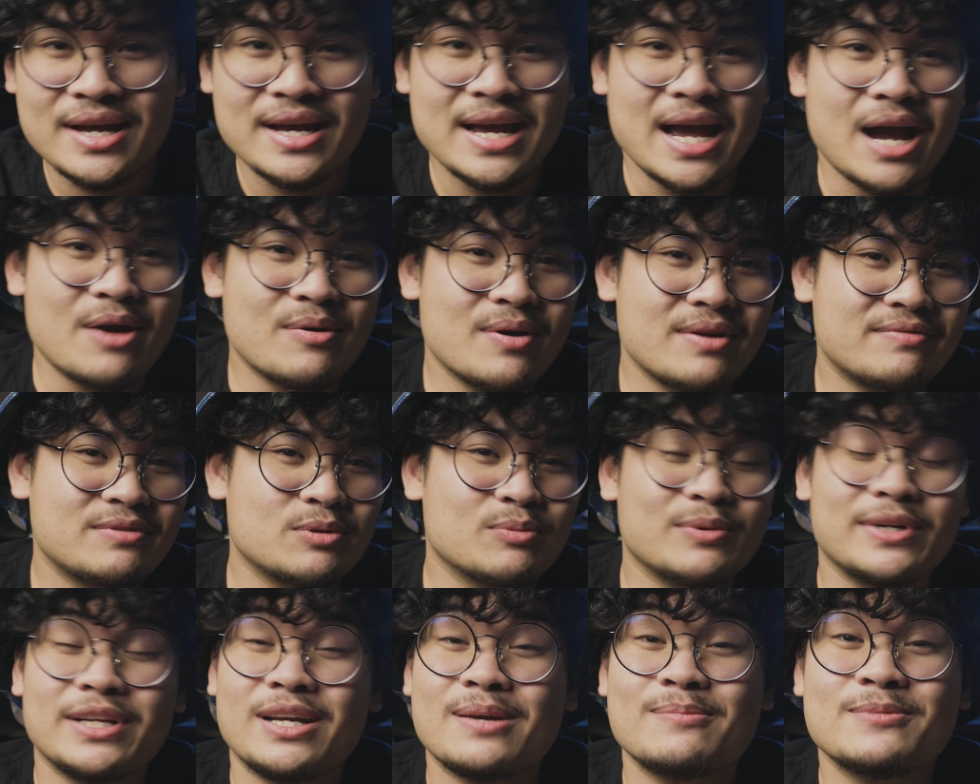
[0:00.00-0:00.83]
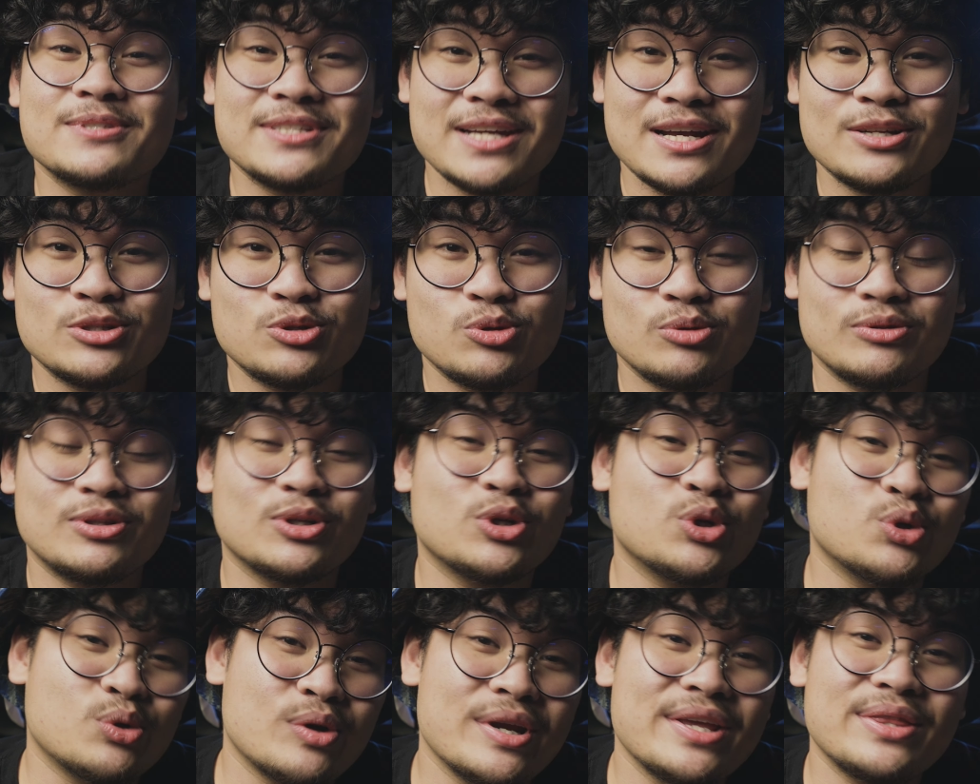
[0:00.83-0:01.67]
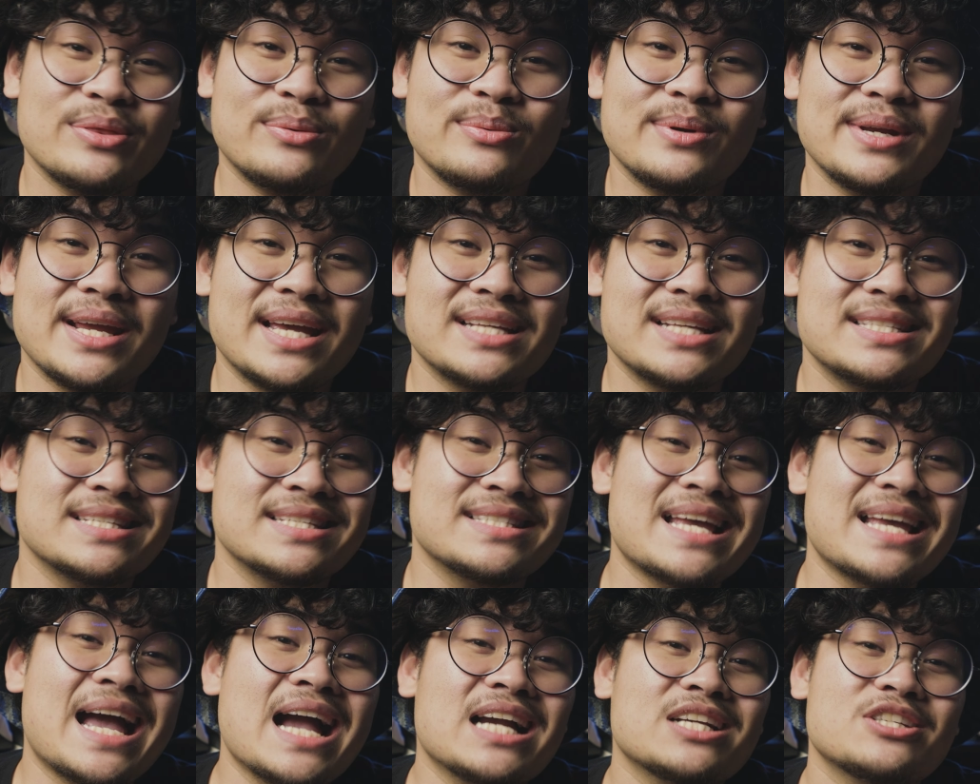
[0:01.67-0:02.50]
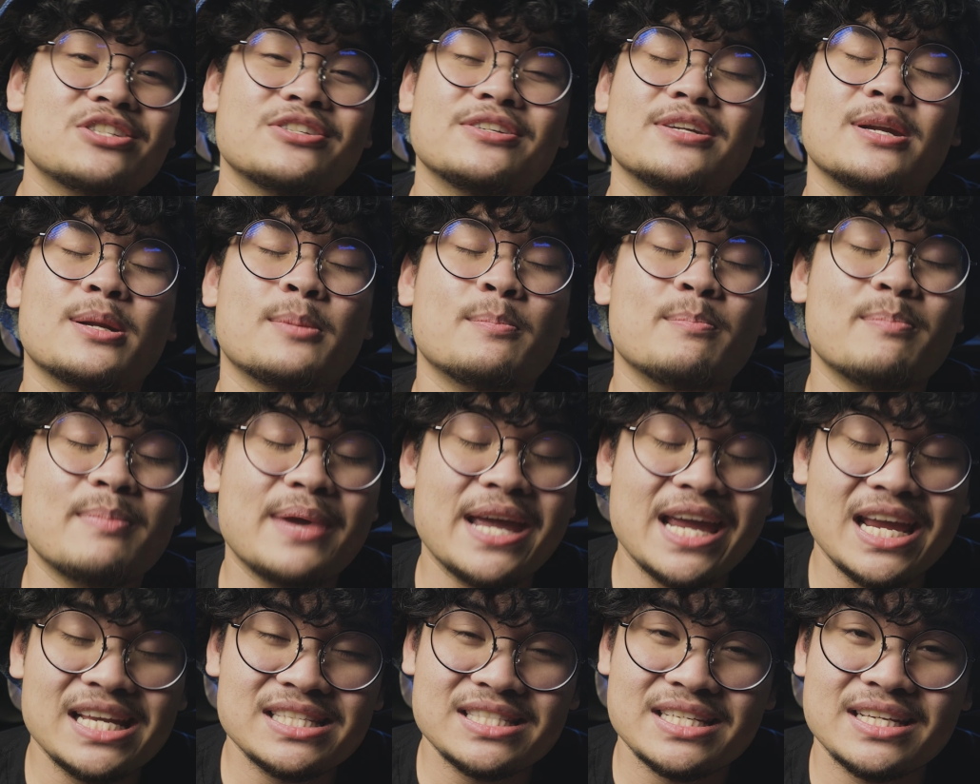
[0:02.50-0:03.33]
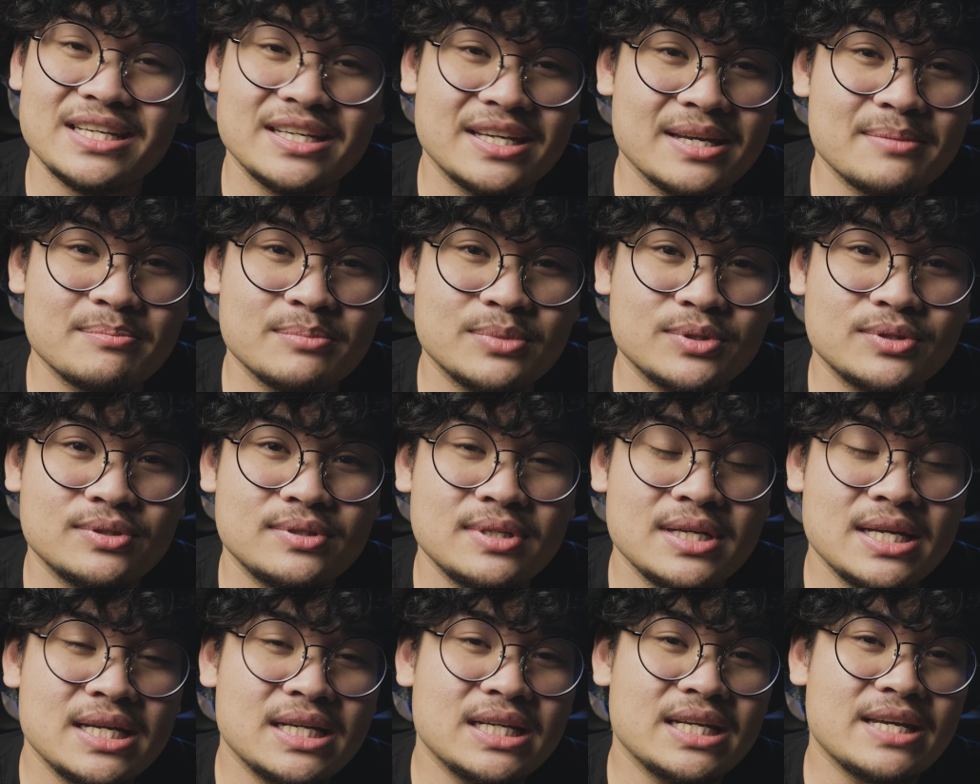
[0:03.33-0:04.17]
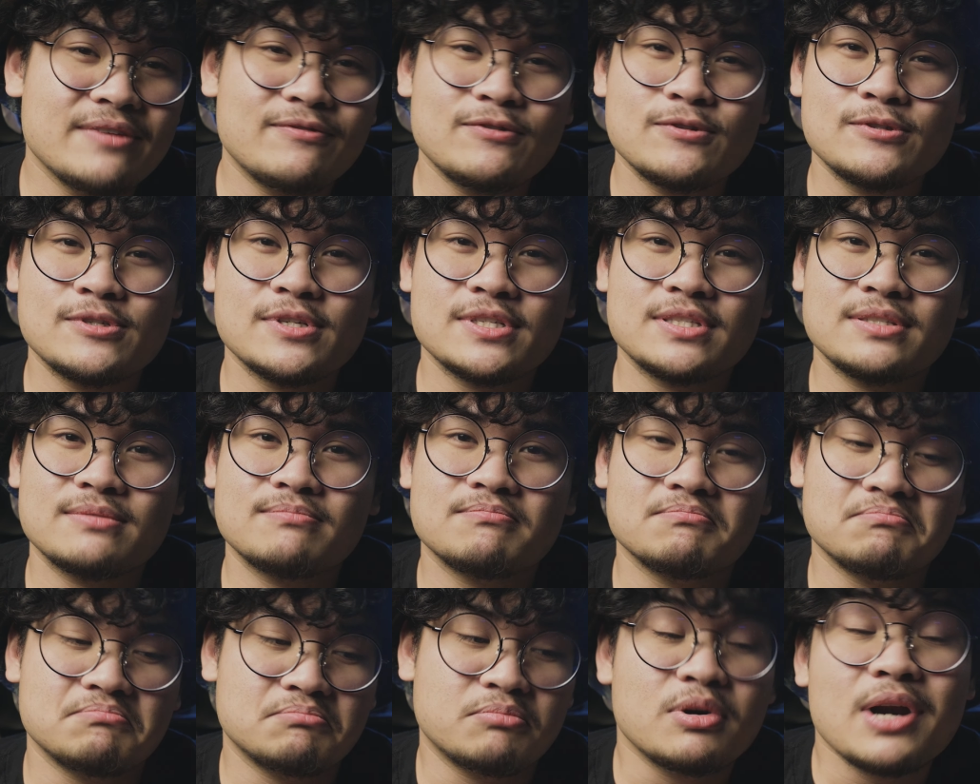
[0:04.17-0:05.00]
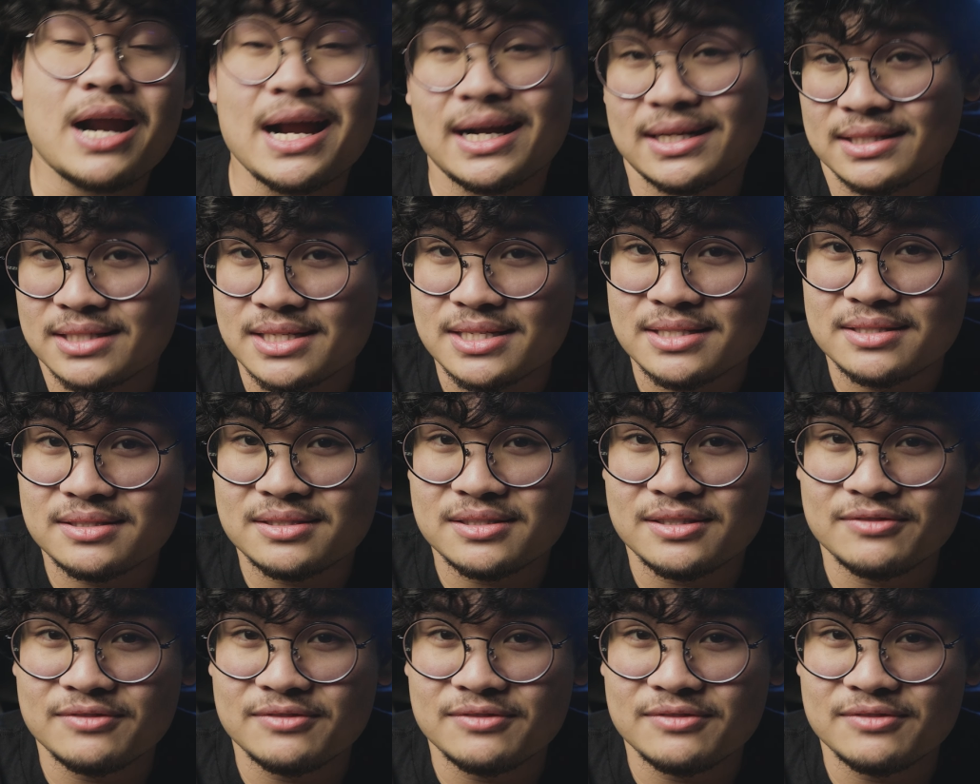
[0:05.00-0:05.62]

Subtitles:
However, when it comes down to it, the Crane 3S is actually an amazing gimbal if you just practice.